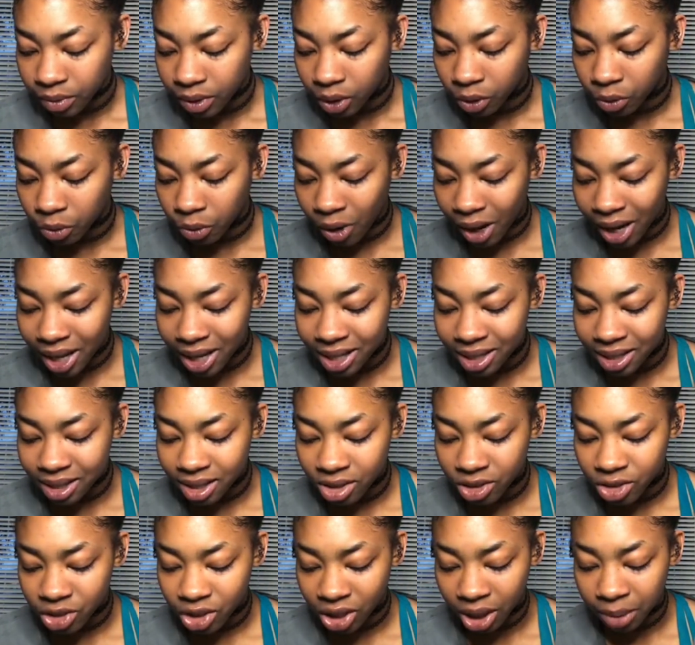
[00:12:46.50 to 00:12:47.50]
What is
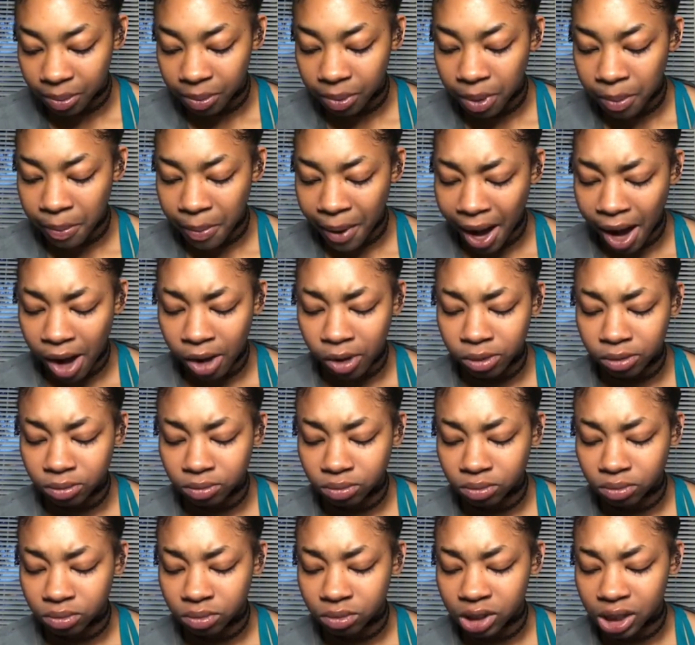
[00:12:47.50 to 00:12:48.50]
the shape about?
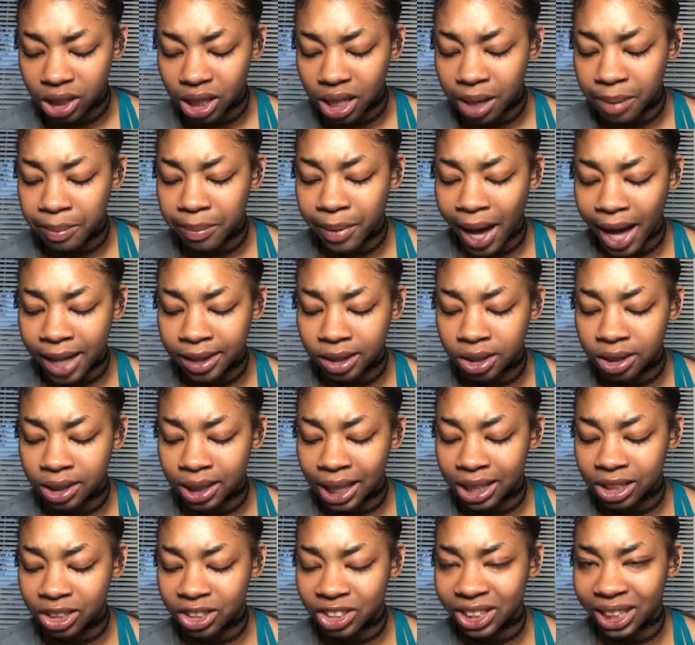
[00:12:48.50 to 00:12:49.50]
Imagine
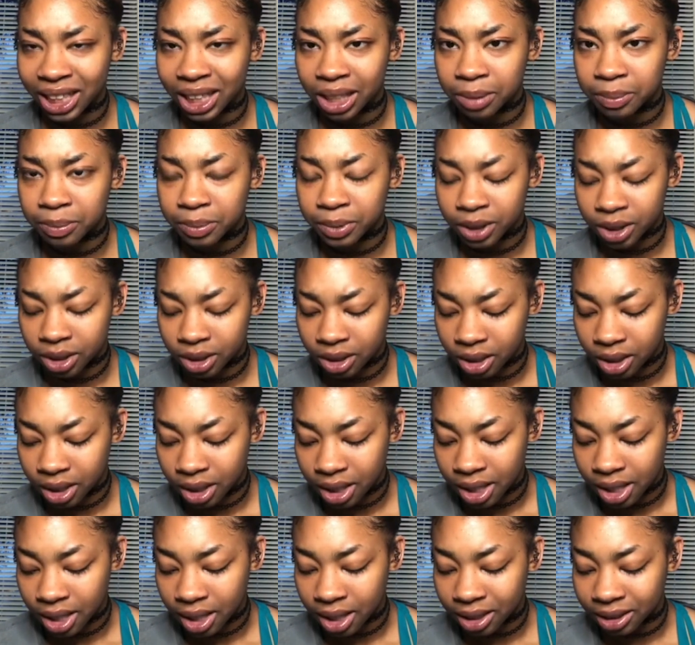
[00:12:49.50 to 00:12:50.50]
that shape
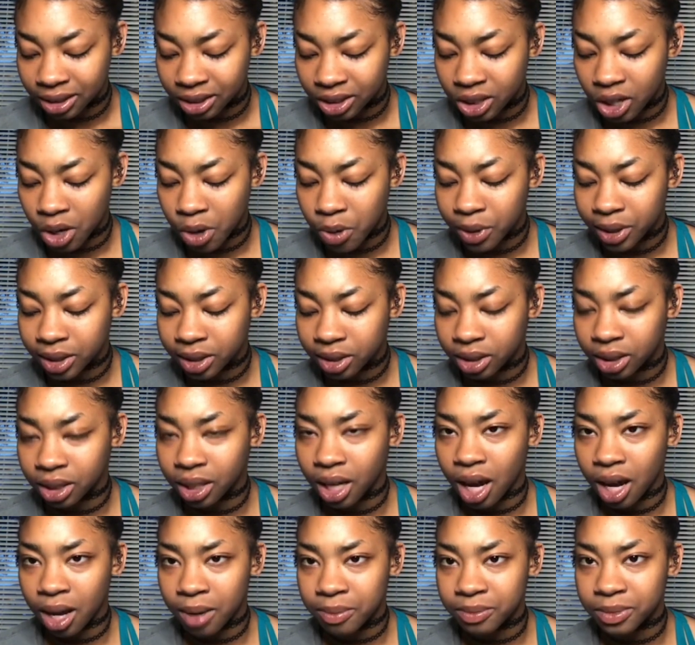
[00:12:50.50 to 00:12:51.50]
is going to
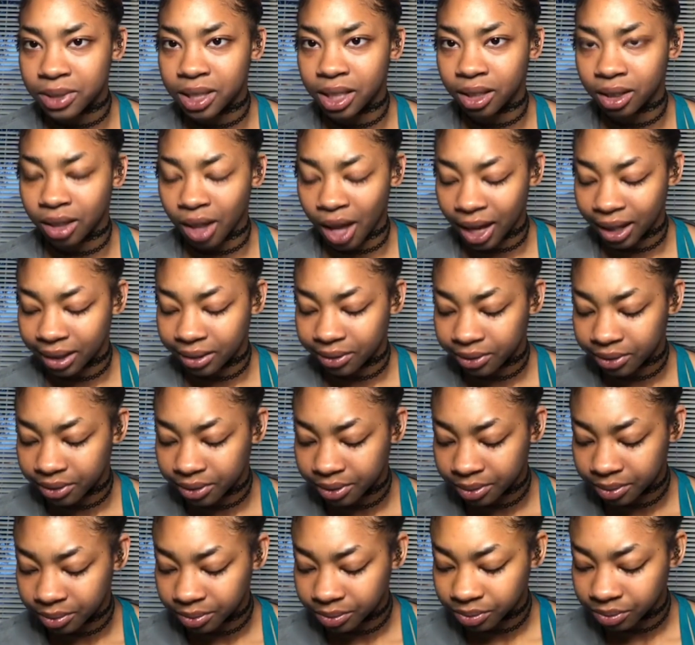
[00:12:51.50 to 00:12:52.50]
come to life.
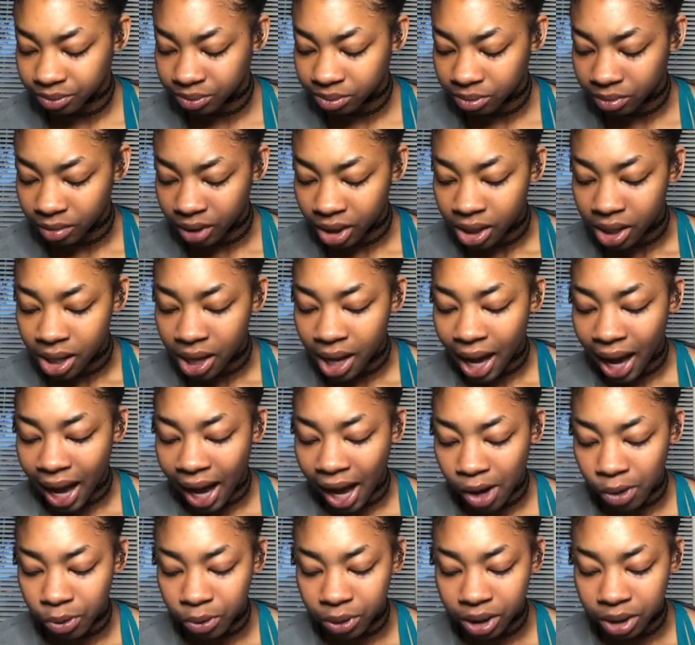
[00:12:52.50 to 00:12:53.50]

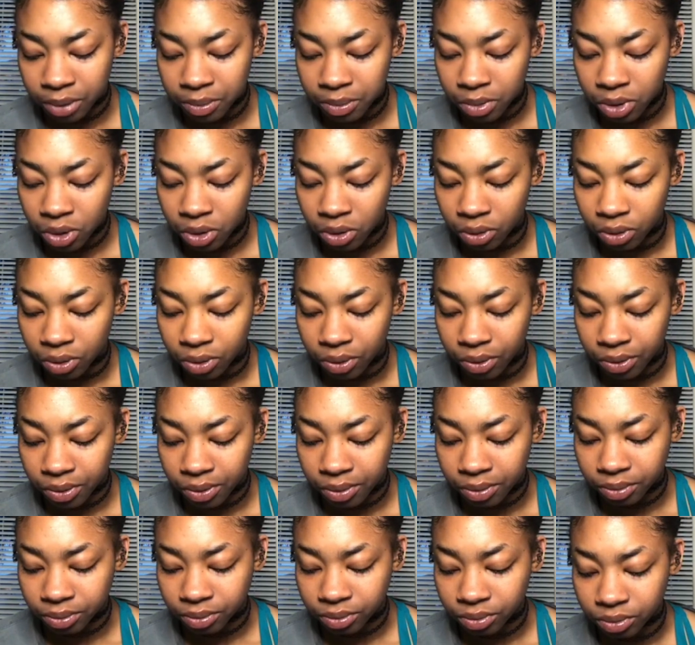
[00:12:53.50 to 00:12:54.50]
How would it move?
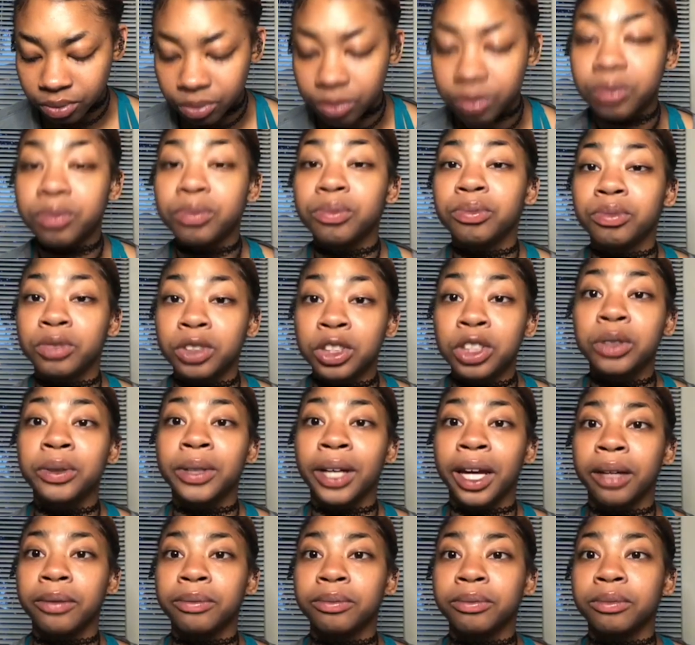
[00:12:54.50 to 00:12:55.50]
Do
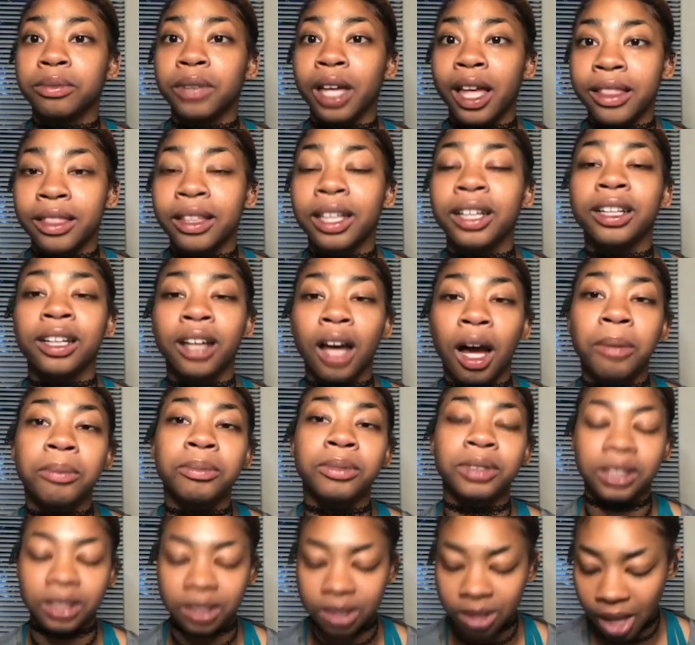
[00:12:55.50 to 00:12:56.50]
it and then come
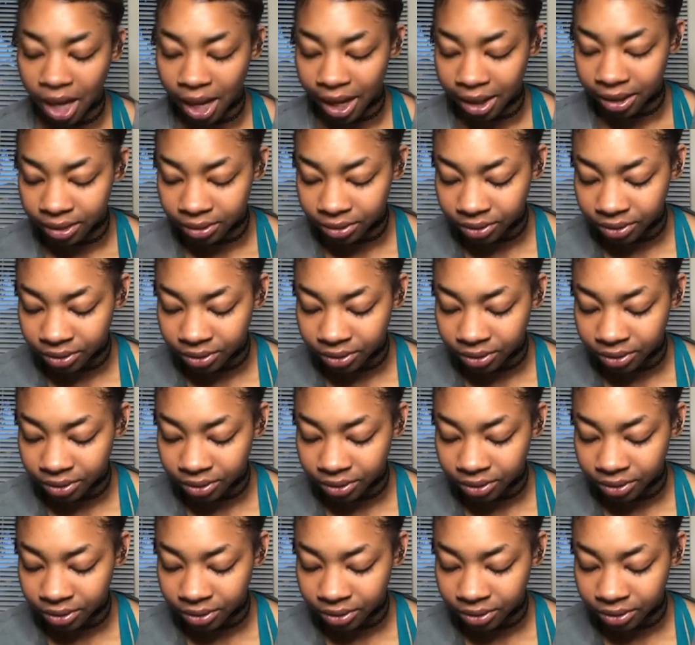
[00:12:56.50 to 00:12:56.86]
to life.